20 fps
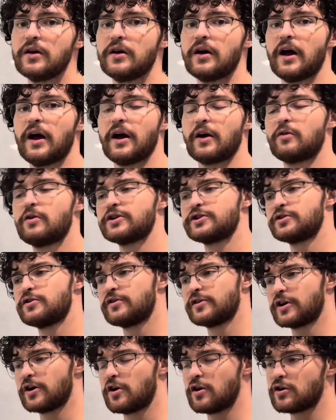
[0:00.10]
A question I
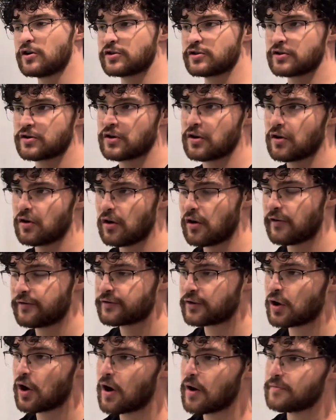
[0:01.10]
get asked a lot of
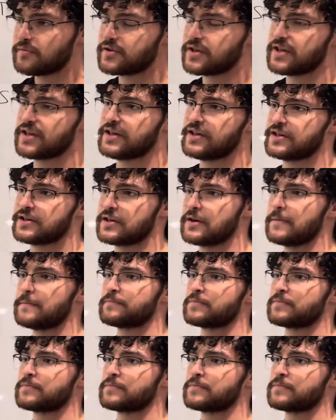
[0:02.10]
times is,